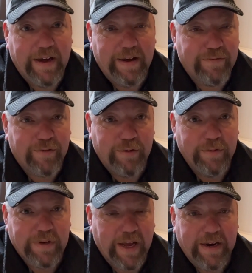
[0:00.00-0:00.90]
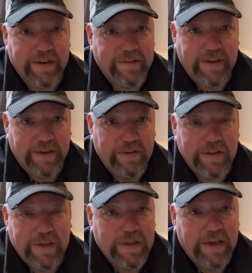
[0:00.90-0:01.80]
fruit kind of deal,
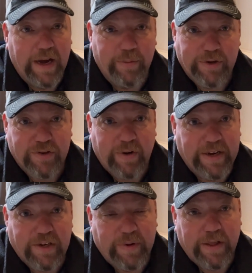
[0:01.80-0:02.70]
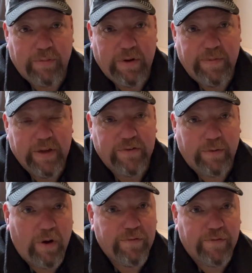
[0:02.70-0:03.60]
which is great. So we got three meals. They
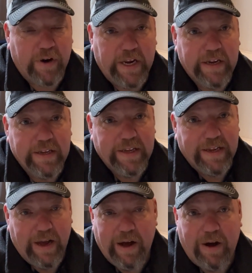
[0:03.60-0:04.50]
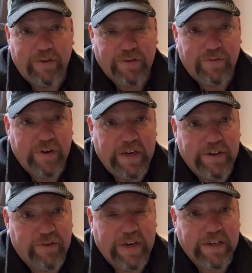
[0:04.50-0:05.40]
were all free. Also free
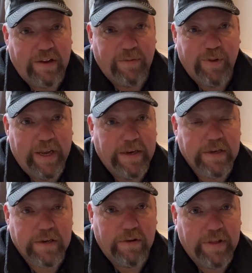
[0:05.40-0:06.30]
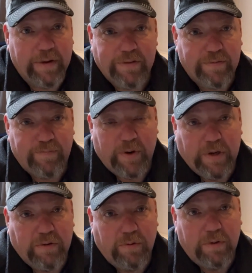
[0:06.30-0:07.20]
drinks on the plane. So that was pretty
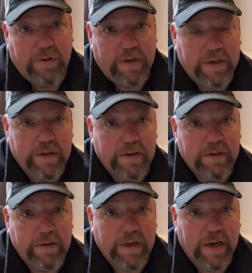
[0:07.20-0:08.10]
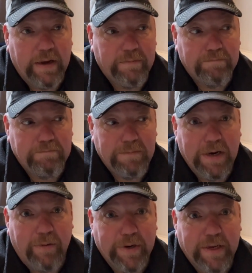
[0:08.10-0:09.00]
cool. And, you
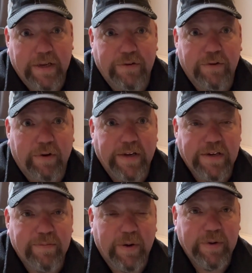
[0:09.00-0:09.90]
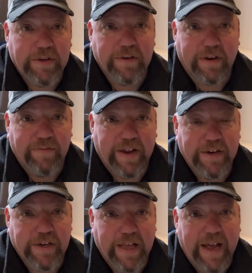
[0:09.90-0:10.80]
know, we didn't get too crazy, but we took
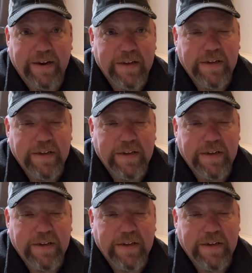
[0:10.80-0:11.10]
advantage of that.